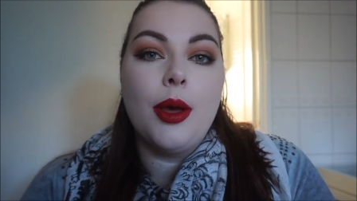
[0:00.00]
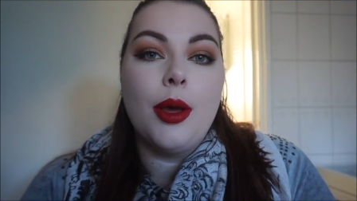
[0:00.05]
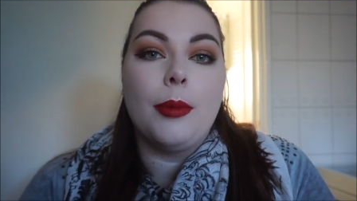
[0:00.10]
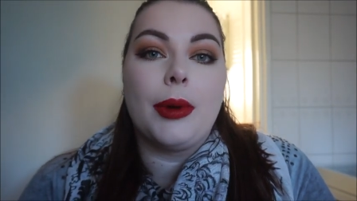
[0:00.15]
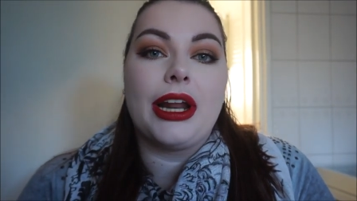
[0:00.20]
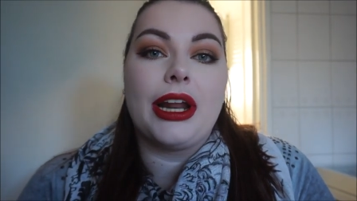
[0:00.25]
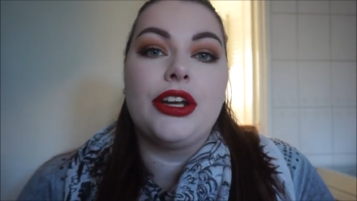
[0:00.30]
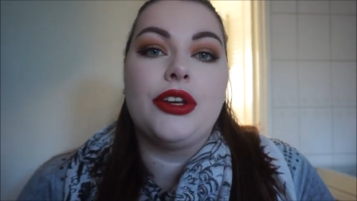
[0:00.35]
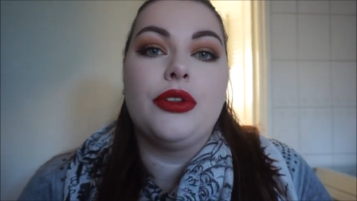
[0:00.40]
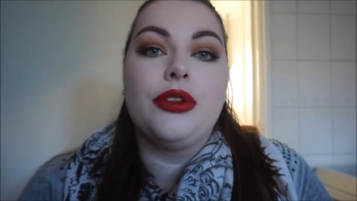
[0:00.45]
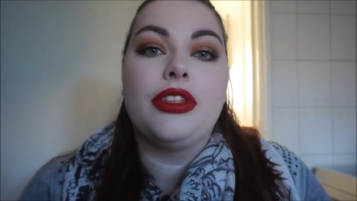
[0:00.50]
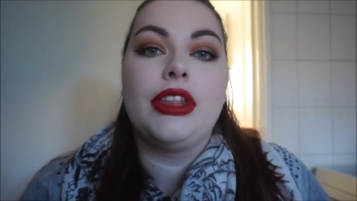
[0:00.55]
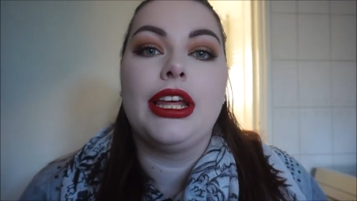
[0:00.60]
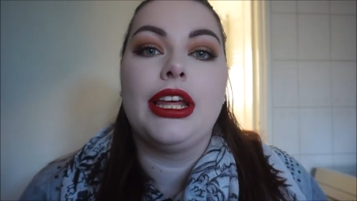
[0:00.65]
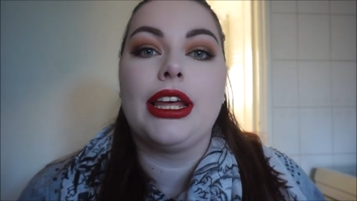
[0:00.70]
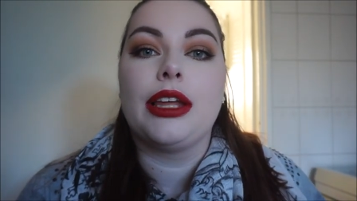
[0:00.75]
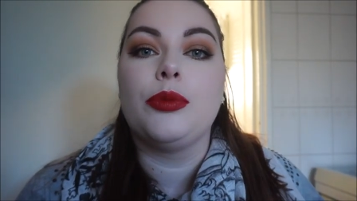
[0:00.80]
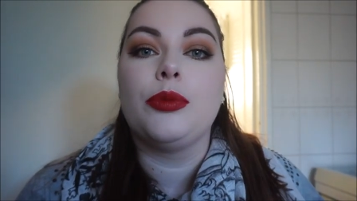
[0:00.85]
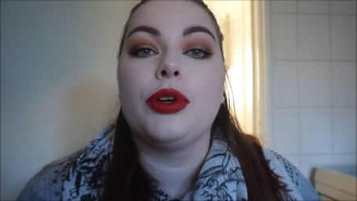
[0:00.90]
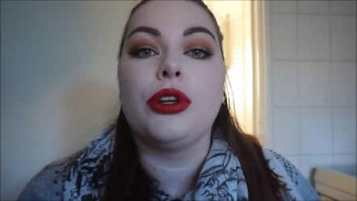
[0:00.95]
but I do
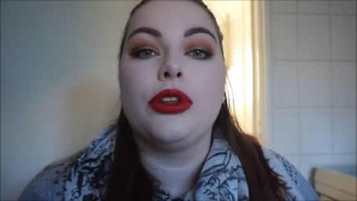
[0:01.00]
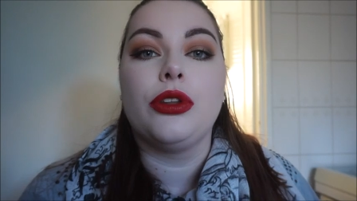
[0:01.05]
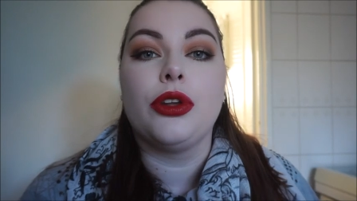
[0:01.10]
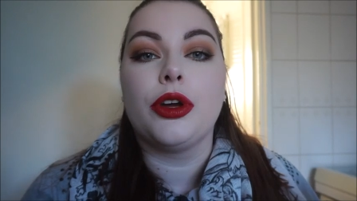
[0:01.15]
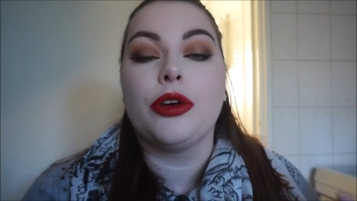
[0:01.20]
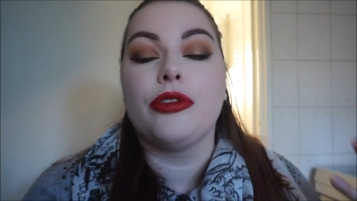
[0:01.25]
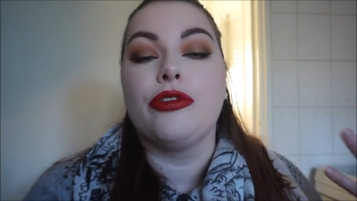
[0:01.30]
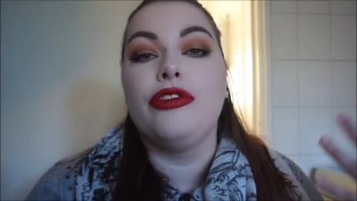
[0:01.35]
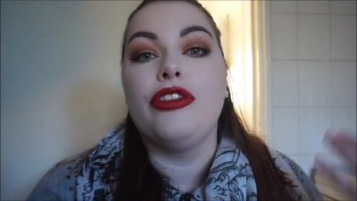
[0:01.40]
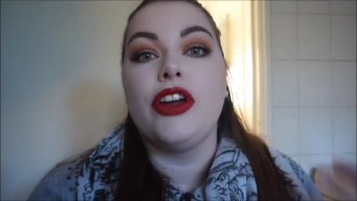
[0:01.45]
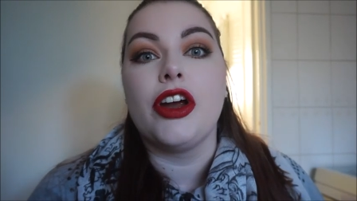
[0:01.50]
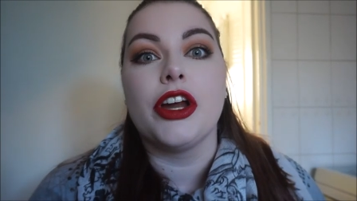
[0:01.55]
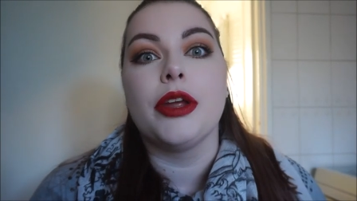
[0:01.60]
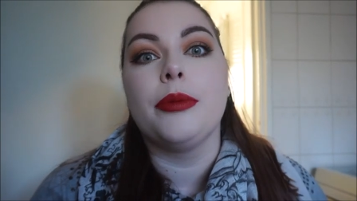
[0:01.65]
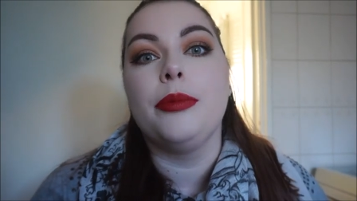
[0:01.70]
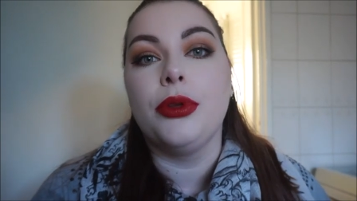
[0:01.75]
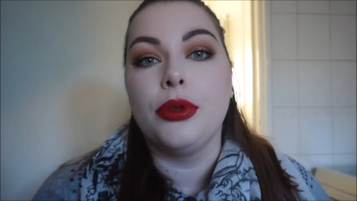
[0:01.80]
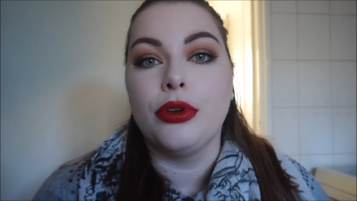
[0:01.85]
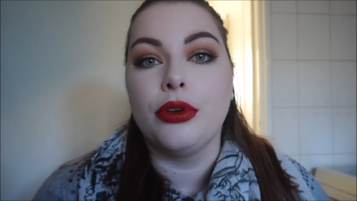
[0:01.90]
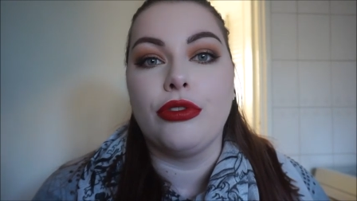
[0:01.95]
think it would look very
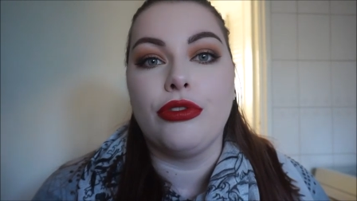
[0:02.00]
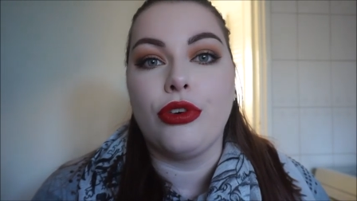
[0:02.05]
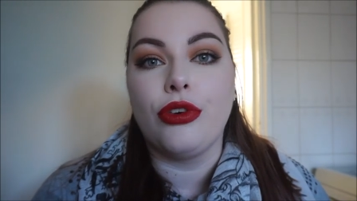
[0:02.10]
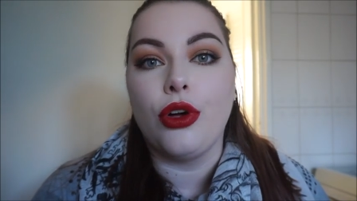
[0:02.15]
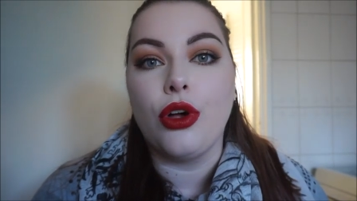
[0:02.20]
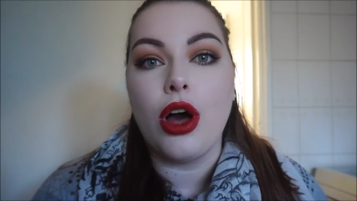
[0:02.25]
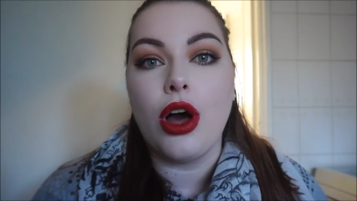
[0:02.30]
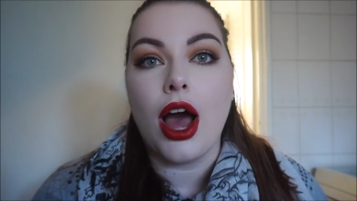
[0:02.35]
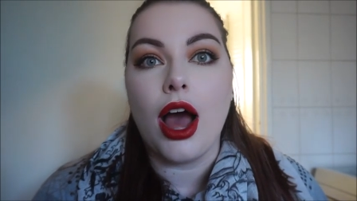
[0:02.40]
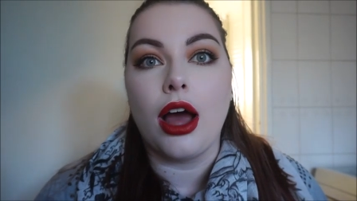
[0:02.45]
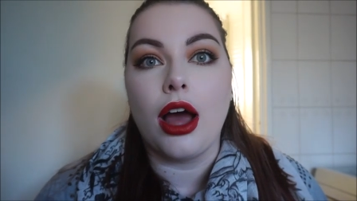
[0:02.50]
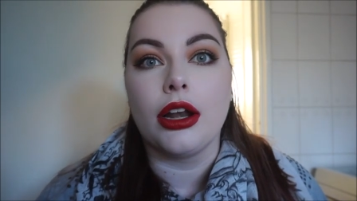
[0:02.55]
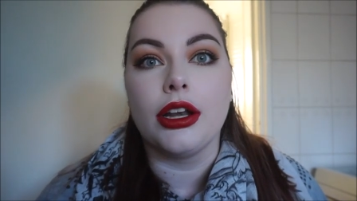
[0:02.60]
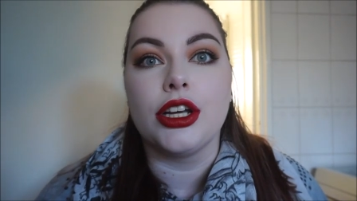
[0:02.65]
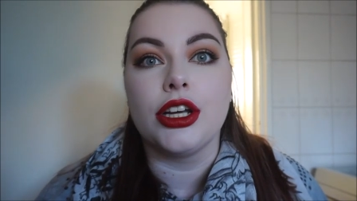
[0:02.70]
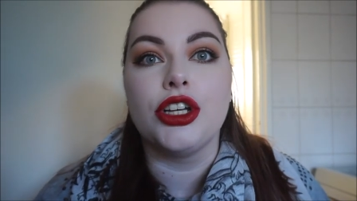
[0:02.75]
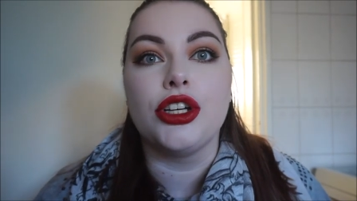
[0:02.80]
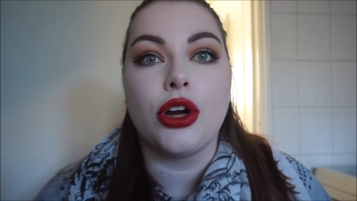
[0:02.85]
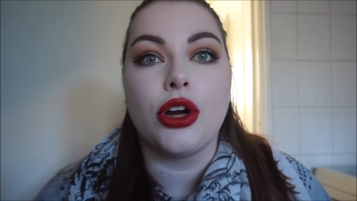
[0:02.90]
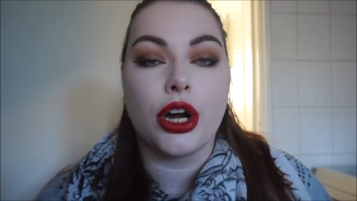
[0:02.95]
beautiful
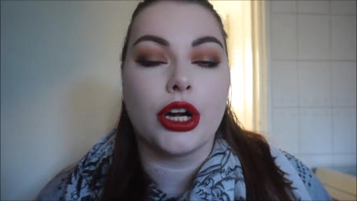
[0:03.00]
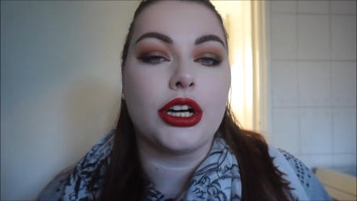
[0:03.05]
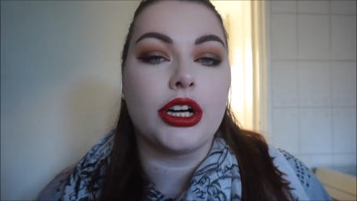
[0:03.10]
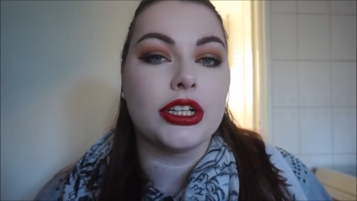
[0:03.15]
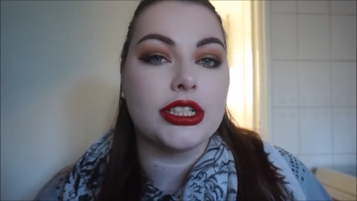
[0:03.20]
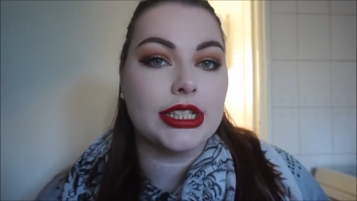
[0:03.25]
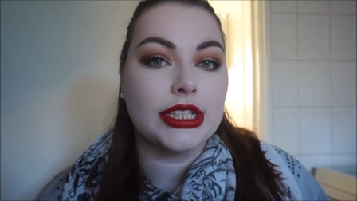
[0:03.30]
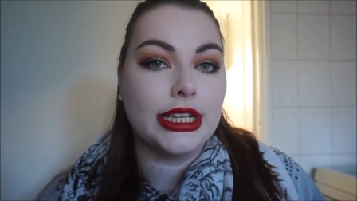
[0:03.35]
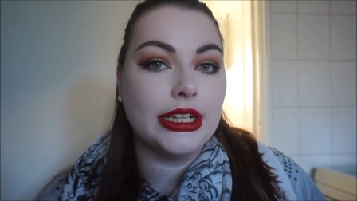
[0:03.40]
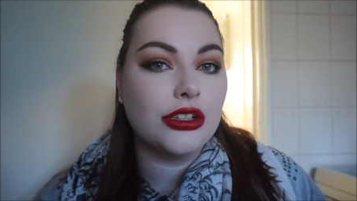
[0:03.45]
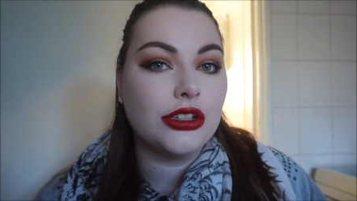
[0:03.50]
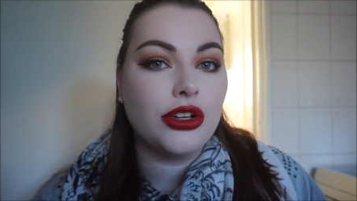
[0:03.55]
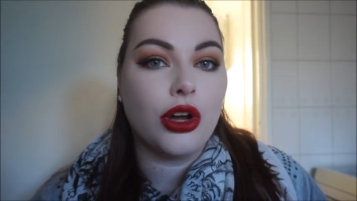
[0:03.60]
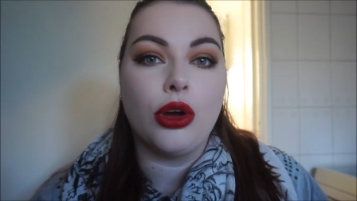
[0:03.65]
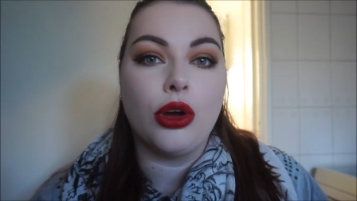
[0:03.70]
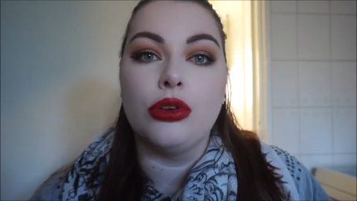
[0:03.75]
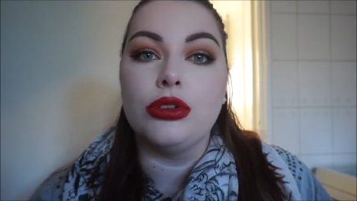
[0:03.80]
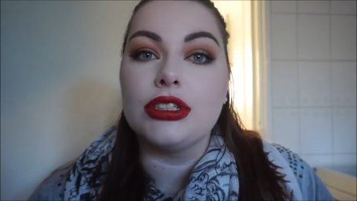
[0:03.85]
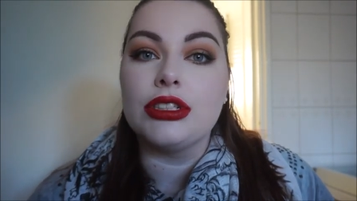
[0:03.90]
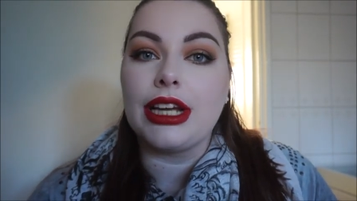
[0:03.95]
on darker skin
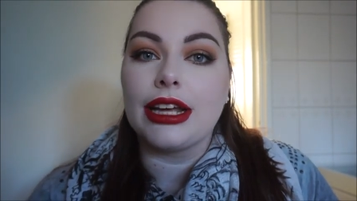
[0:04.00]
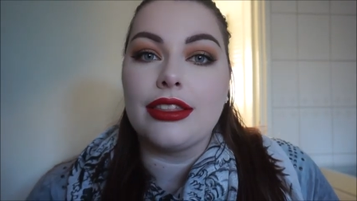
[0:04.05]
tones.